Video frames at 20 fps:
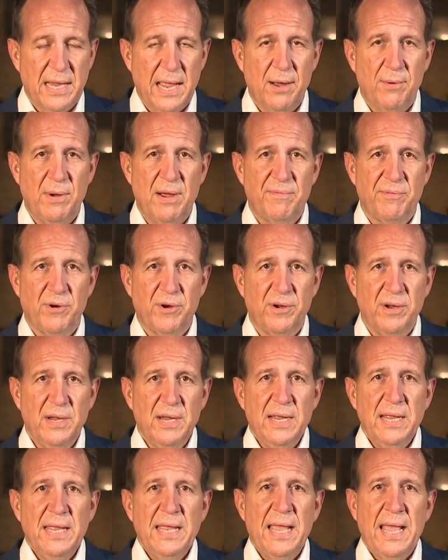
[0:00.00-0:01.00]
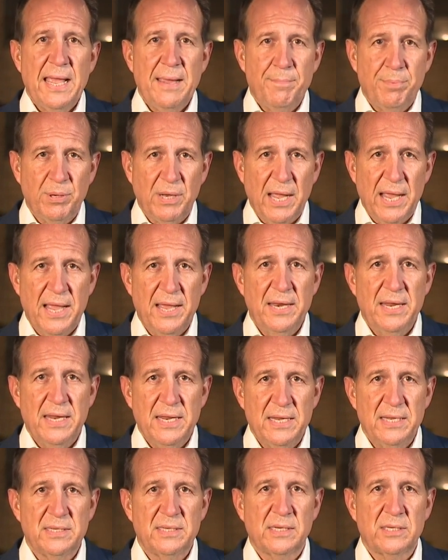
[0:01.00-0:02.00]
However, a plan
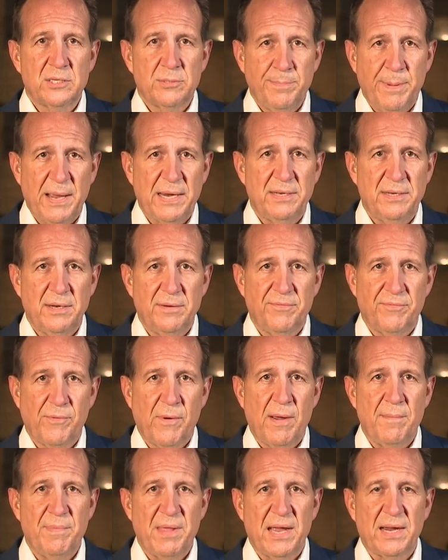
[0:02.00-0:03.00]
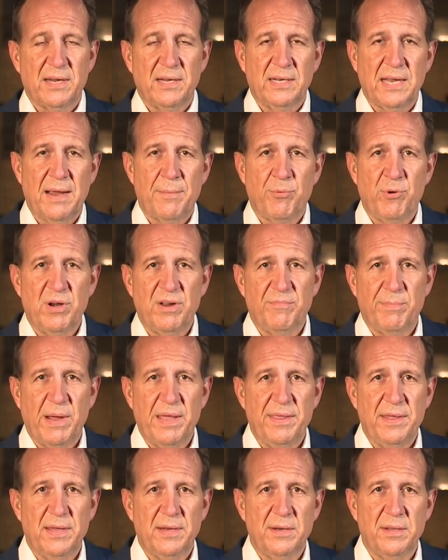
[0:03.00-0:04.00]
is expected from that collaborative by
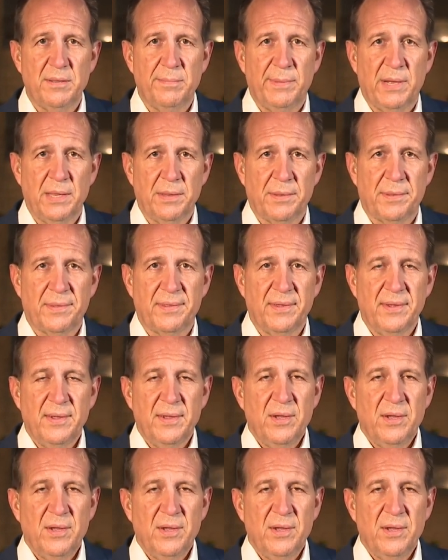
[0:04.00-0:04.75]
the end of the month.